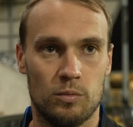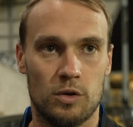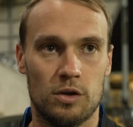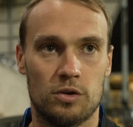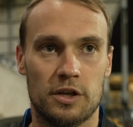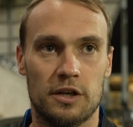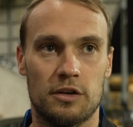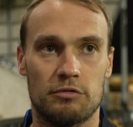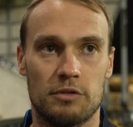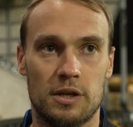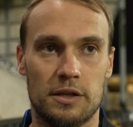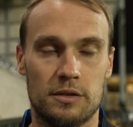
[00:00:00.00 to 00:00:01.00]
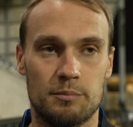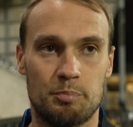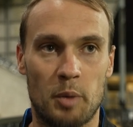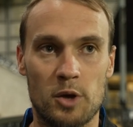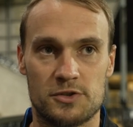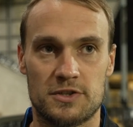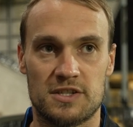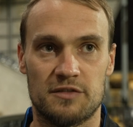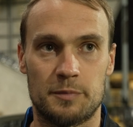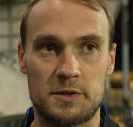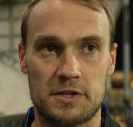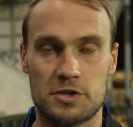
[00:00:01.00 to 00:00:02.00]
we're looking in a really
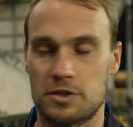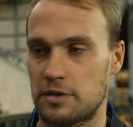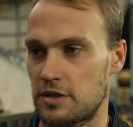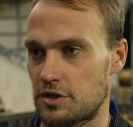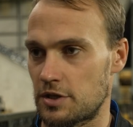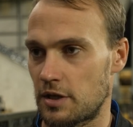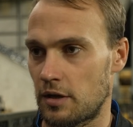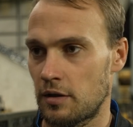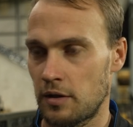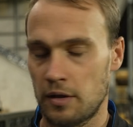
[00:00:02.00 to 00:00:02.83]
positive position this year.